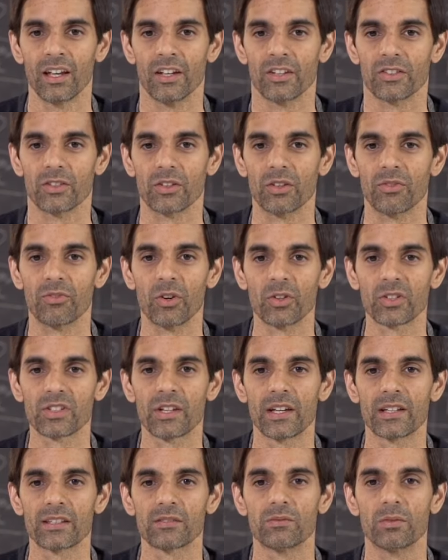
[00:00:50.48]
So the first
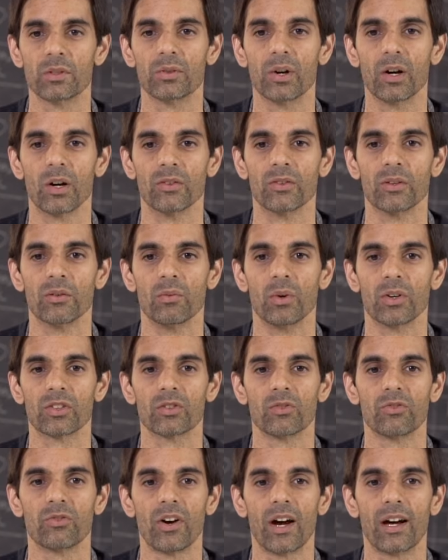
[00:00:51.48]
test we ran was
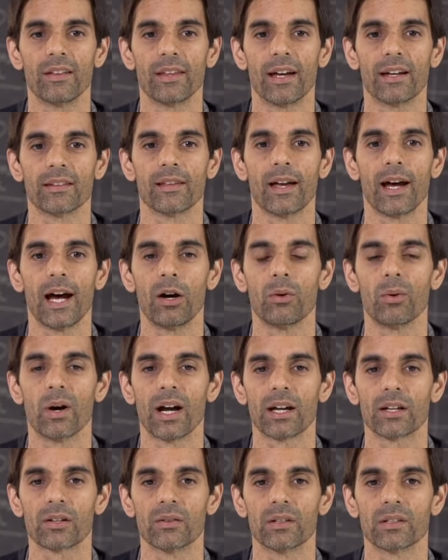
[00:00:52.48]
to find out how
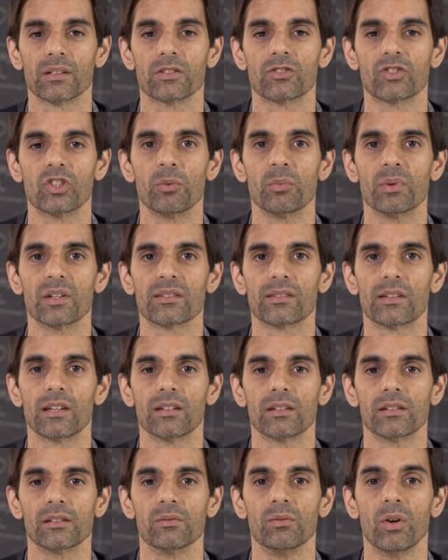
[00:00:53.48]
accurate the GPS
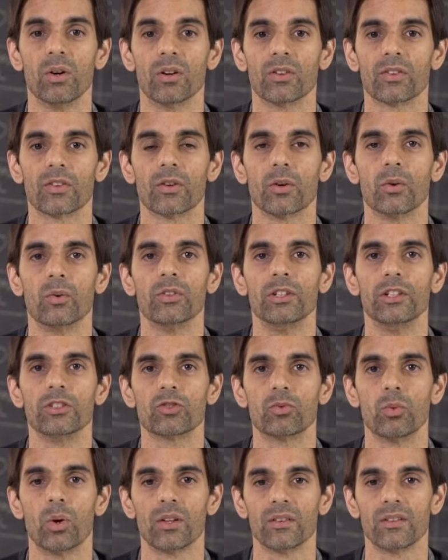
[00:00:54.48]
signal was on
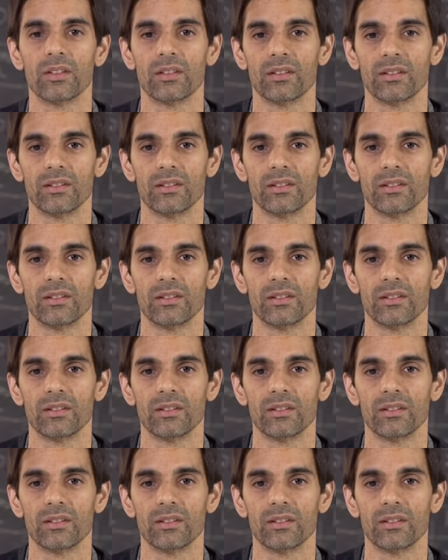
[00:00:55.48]
each one.